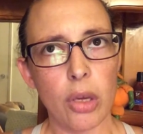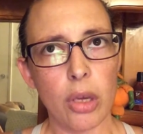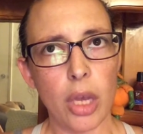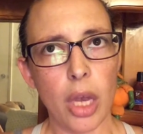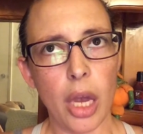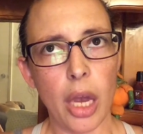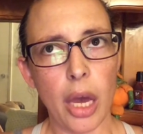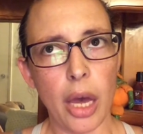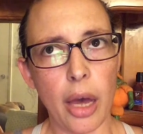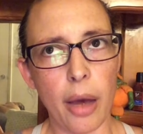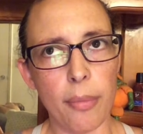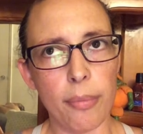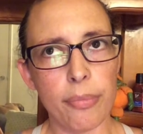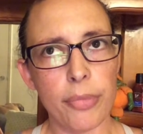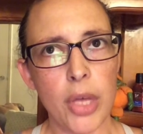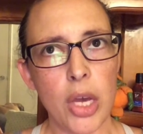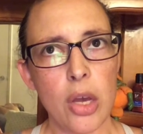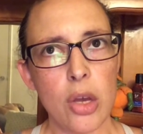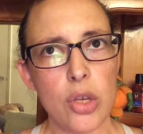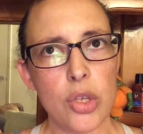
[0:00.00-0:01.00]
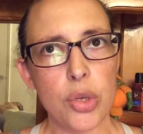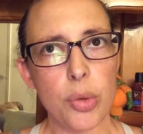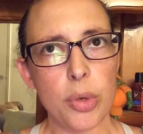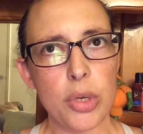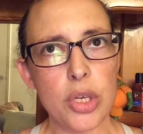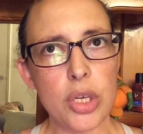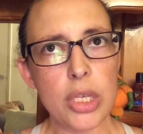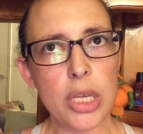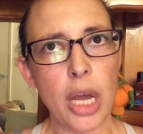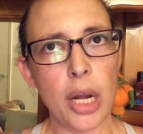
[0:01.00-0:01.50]
Yeah. So we're
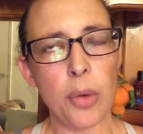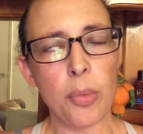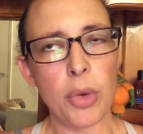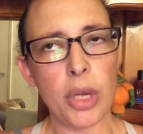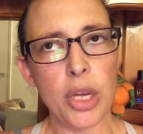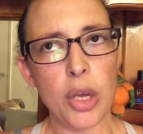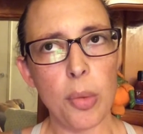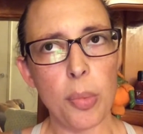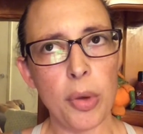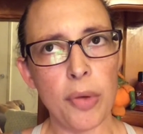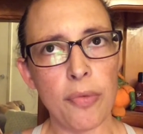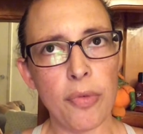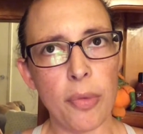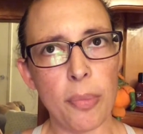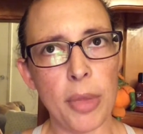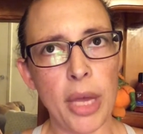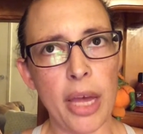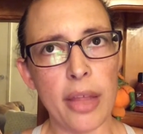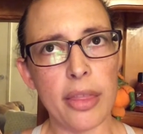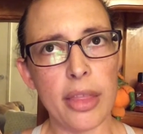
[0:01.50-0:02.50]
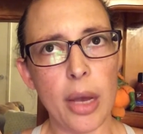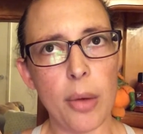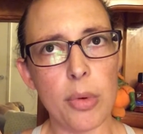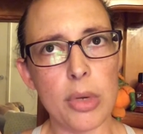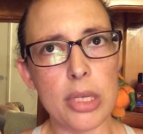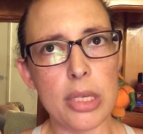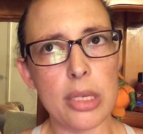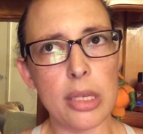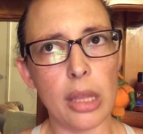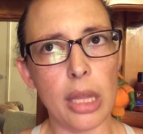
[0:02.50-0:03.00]
just kind of recouping from that. That
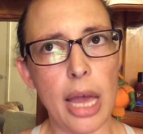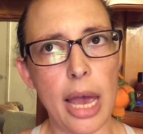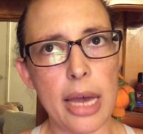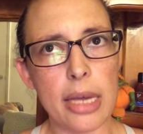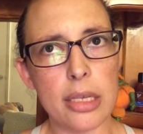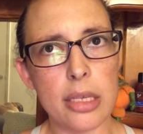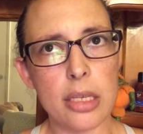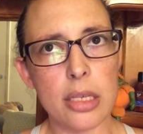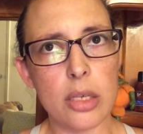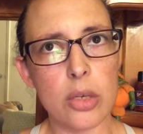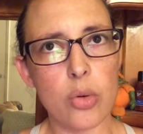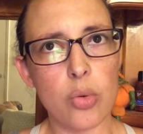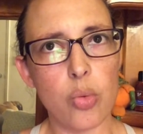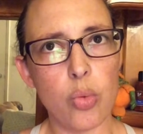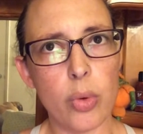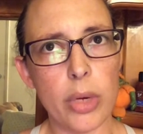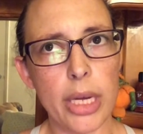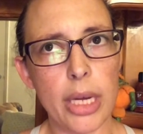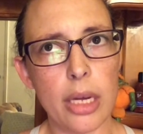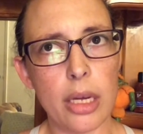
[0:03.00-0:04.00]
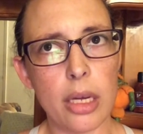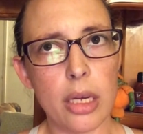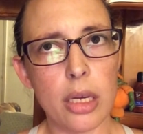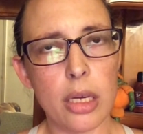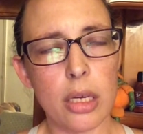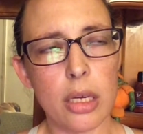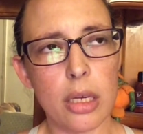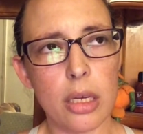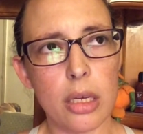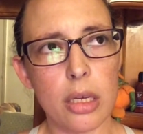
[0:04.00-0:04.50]
was last week.
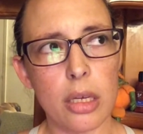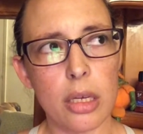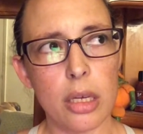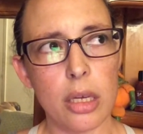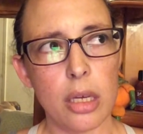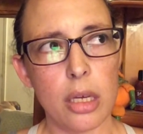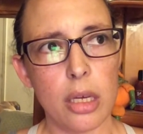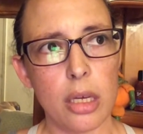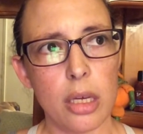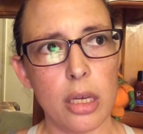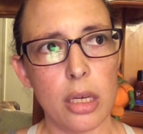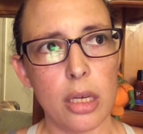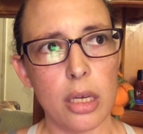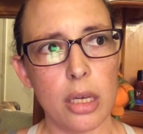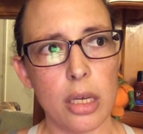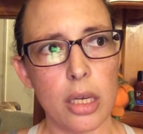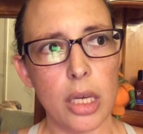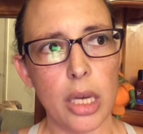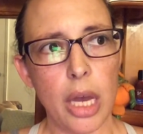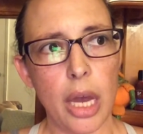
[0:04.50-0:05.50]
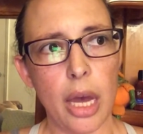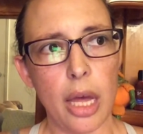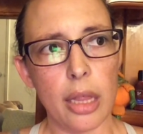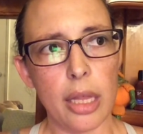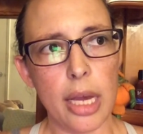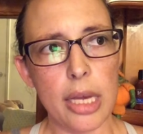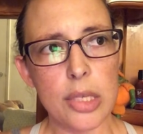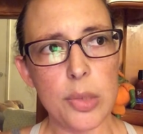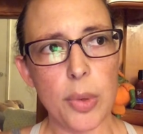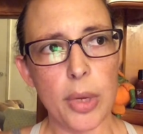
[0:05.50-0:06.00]
Yeah,
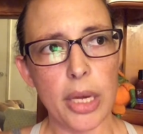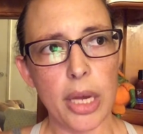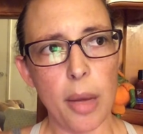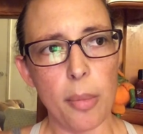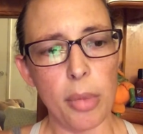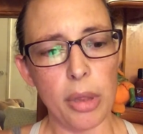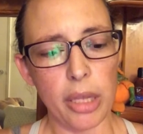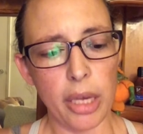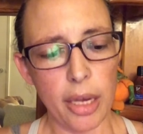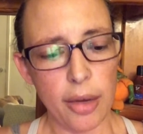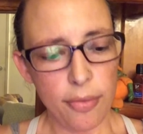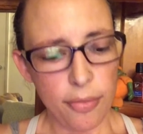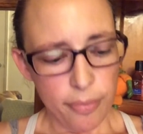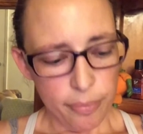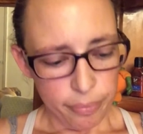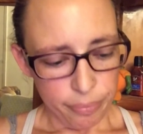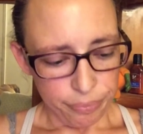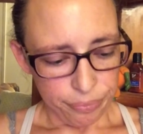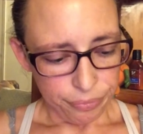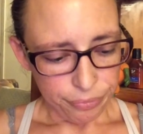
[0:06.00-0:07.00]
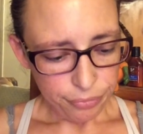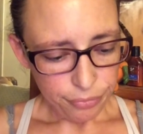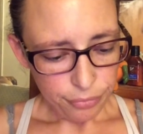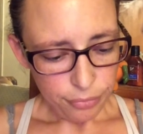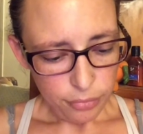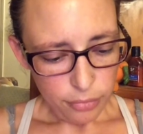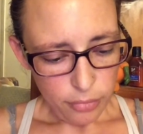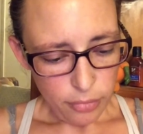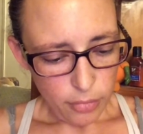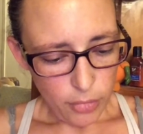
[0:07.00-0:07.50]
last week, I believe.
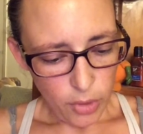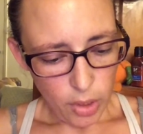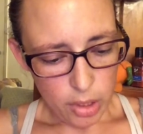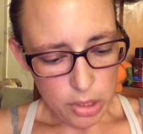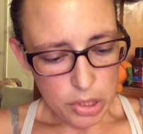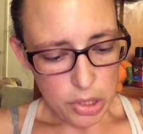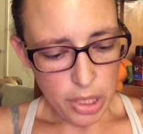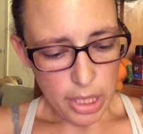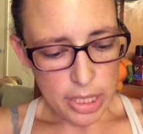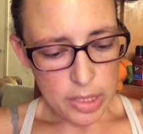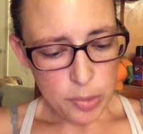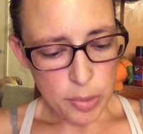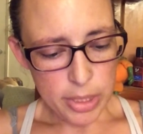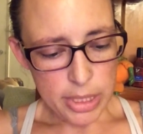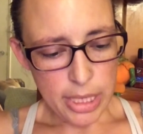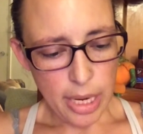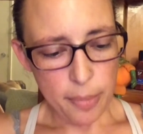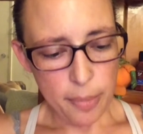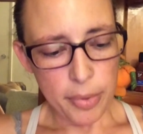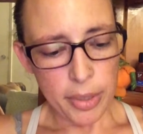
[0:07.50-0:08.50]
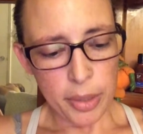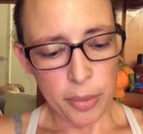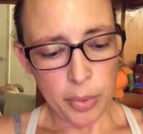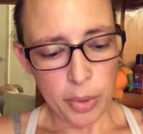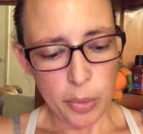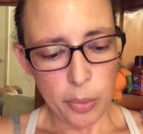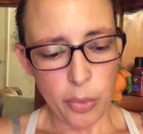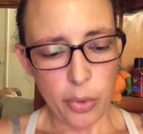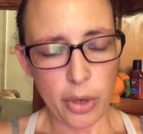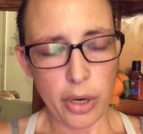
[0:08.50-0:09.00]
So that's what's happening
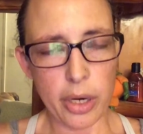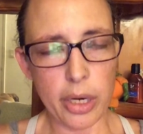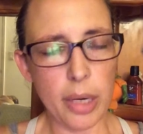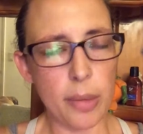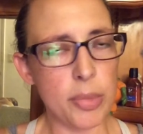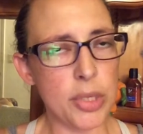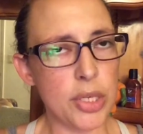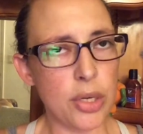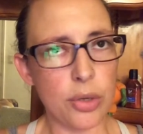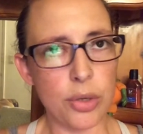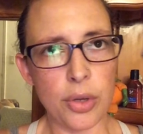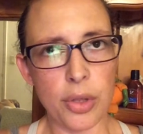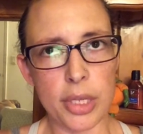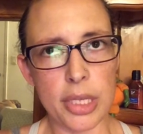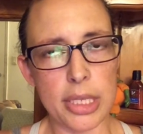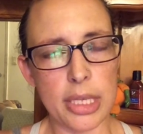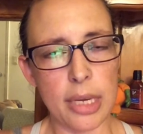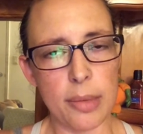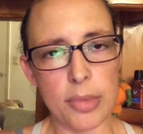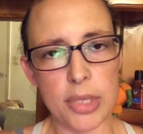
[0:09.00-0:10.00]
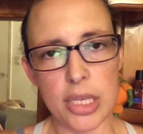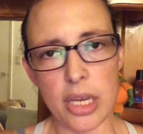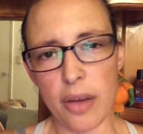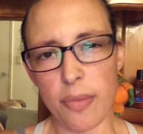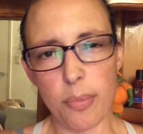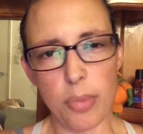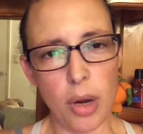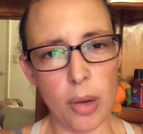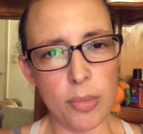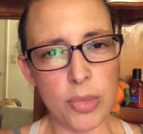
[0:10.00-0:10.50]
with work. I'm still doing the same
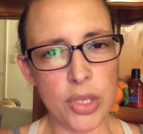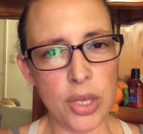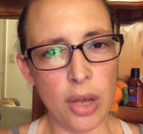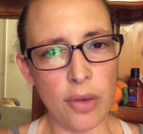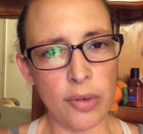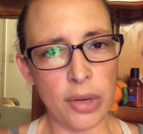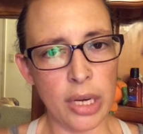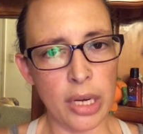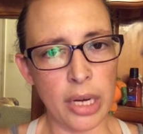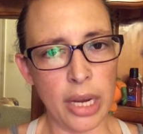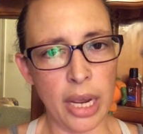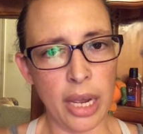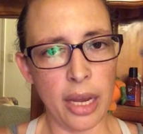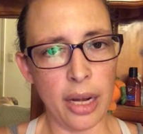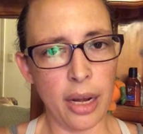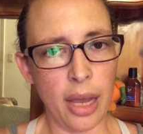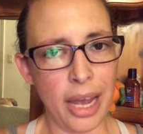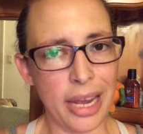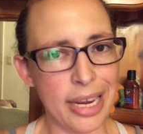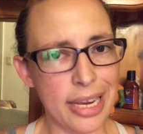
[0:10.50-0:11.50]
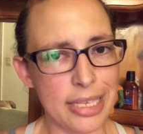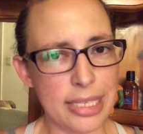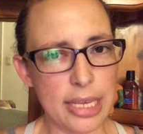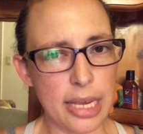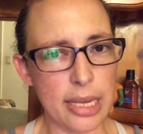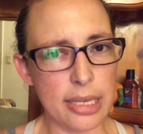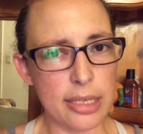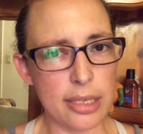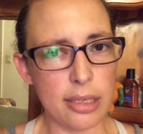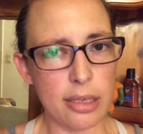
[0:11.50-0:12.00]
stuff, problem solving and
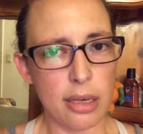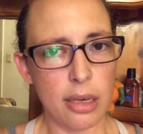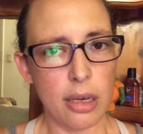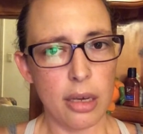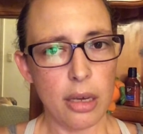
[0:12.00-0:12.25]
ISS,